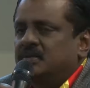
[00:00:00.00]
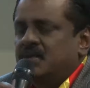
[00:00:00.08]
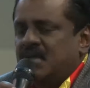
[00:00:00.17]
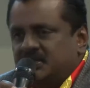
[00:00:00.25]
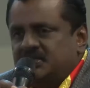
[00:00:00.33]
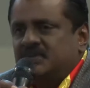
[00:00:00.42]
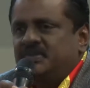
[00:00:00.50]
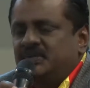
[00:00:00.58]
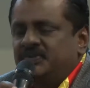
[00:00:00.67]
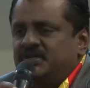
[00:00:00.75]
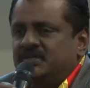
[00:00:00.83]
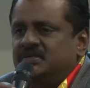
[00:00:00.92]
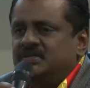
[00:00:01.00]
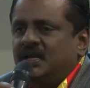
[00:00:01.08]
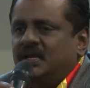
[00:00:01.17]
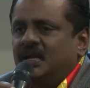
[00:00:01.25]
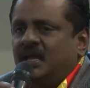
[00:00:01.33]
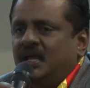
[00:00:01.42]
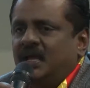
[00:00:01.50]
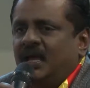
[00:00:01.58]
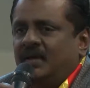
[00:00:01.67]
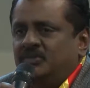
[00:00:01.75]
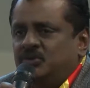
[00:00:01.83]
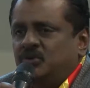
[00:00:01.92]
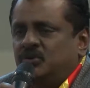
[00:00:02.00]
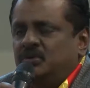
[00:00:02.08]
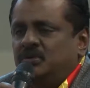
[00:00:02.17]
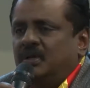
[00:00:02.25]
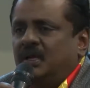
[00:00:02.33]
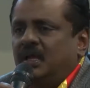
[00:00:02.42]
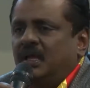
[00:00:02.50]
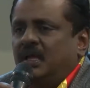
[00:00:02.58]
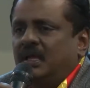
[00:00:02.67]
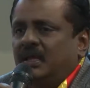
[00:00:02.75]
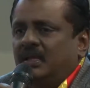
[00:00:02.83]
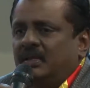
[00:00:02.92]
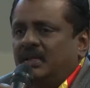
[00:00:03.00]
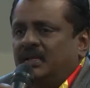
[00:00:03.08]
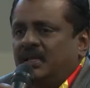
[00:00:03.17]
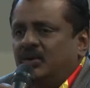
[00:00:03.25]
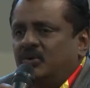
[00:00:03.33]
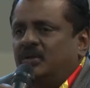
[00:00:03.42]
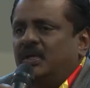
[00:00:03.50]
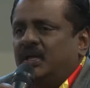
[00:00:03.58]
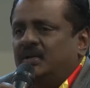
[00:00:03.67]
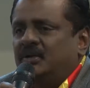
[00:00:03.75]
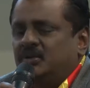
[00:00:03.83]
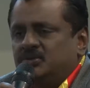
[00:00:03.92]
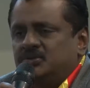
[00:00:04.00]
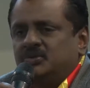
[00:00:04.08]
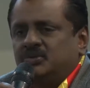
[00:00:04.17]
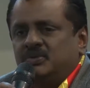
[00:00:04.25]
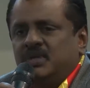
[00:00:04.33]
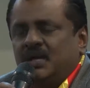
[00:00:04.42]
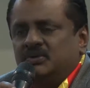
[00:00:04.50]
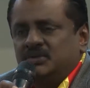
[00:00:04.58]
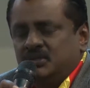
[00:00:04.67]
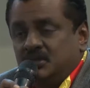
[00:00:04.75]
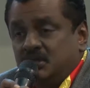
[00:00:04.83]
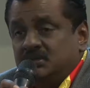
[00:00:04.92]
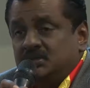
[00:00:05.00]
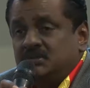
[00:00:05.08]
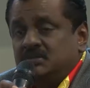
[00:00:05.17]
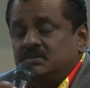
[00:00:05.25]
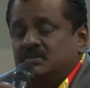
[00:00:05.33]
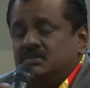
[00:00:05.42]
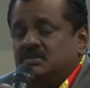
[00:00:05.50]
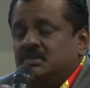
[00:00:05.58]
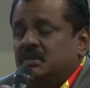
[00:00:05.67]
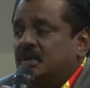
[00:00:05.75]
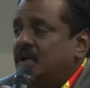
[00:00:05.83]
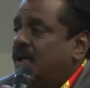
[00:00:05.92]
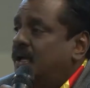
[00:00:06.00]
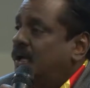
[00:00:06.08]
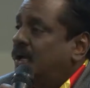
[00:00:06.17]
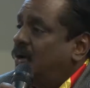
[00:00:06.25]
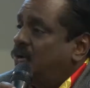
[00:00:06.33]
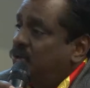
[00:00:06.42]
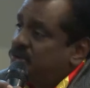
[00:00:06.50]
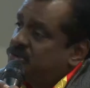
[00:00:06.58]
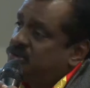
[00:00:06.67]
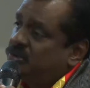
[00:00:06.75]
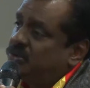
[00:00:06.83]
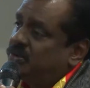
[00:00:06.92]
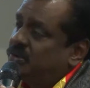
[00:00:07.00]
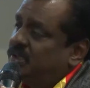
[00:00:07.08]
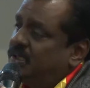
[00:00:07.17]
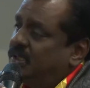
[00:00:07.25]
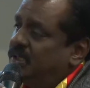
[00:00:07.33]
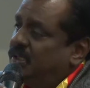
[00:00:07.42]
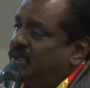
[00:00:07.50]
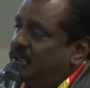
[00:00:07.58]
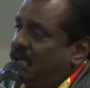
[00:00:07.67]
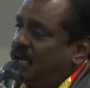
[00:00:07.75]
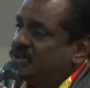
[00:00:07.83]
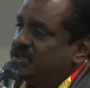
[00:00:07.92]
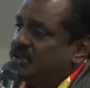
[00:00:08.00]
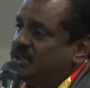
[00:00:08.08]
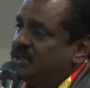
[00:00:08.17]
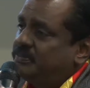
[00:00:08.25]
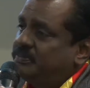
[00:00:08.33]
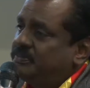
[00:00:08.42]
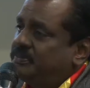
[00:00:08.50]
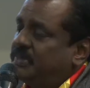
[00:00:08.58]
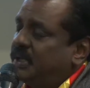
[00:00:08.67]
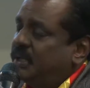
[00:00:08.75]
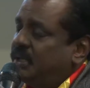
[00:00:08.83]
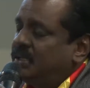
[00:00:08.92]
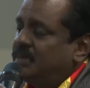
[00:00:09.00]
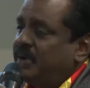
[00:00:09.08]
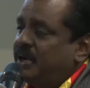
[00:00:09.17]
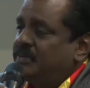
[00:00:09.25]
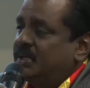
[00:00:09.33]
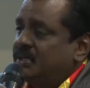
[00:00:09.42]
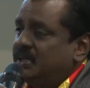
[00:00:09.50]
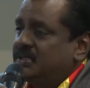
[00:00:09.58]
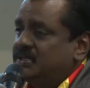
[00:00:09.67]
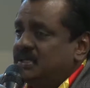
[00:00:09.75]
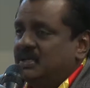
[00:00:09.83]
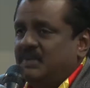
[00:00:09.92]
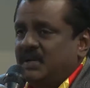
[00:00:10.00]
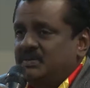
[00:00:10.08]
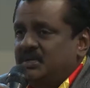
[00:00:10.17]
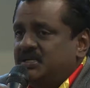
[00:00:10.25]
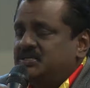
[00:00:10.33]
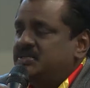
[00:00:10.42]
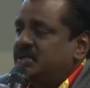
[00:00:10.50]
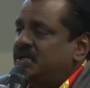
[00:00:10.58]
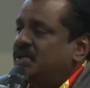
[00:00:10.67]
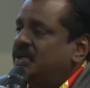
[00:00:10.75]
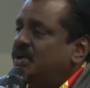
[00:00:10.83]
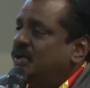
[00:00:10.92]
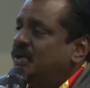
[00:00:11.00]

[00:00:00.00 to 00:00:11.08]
land subdivisions, and I'm told that they're looking at close to 2,000 lots. Also, the housing department that is under my ministry,